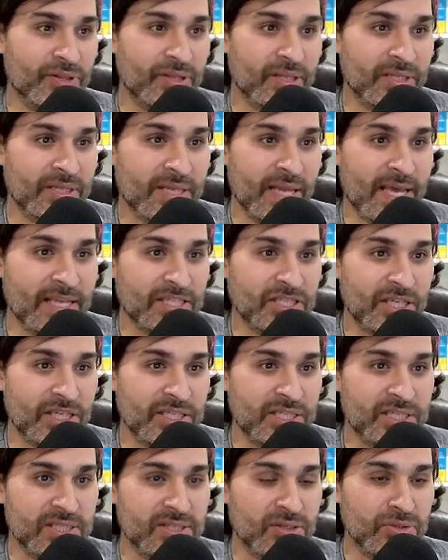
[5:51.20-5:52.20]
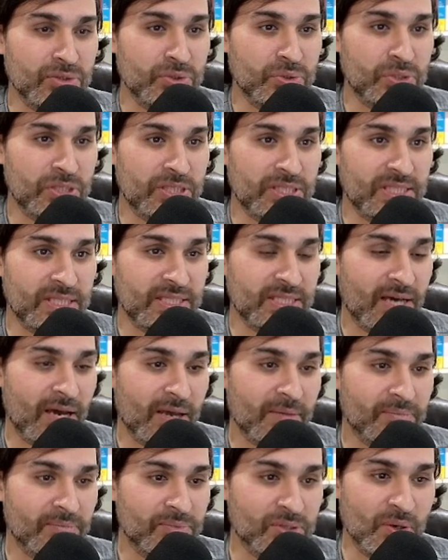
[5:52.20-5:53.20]
day changes on UTC
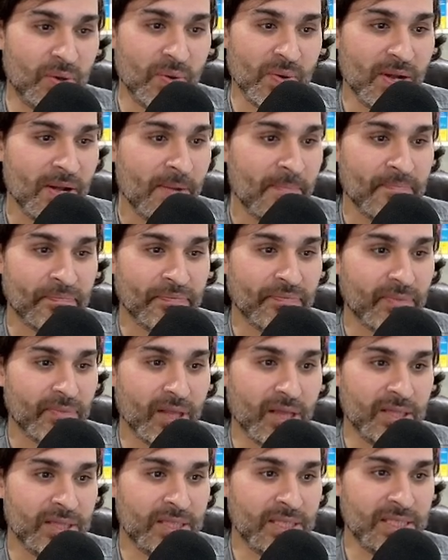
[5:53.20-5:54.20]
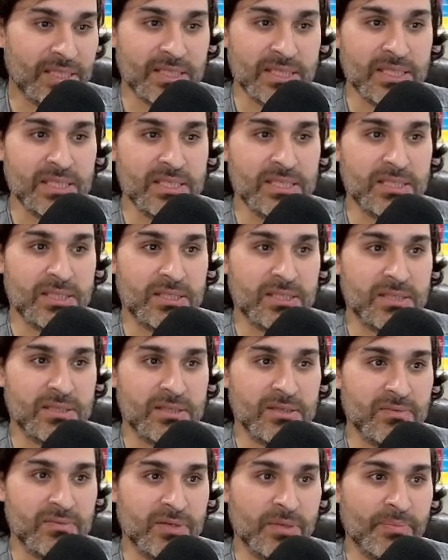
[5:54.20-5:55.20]
time. So these
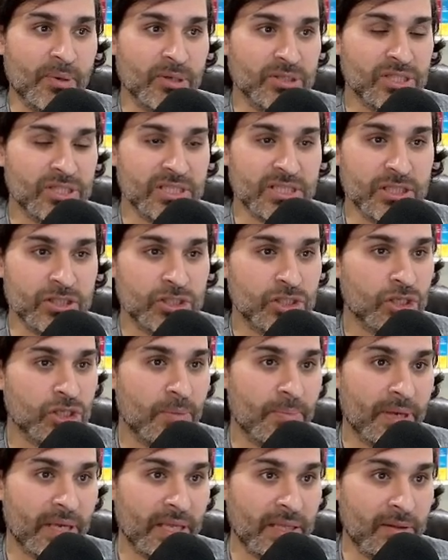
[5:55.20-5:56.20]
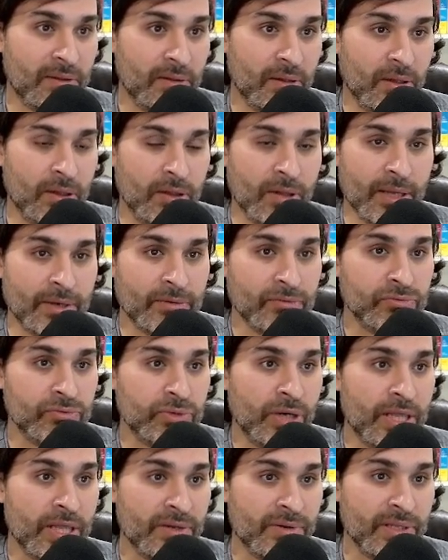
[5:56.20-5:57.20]
deposits are just coming in like
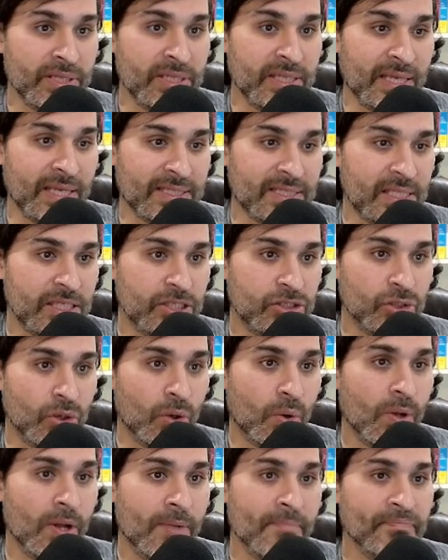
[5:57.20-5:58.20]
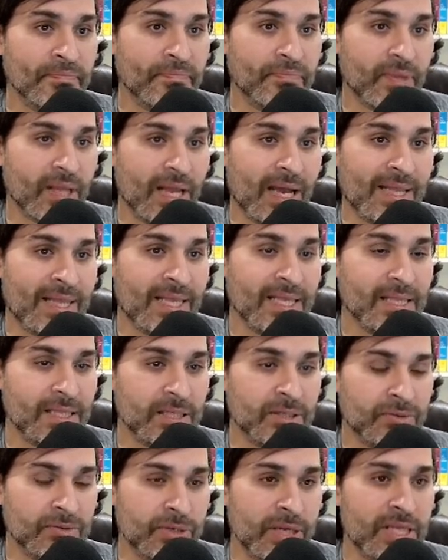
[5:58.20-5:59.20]
really, really nicely. So I think the really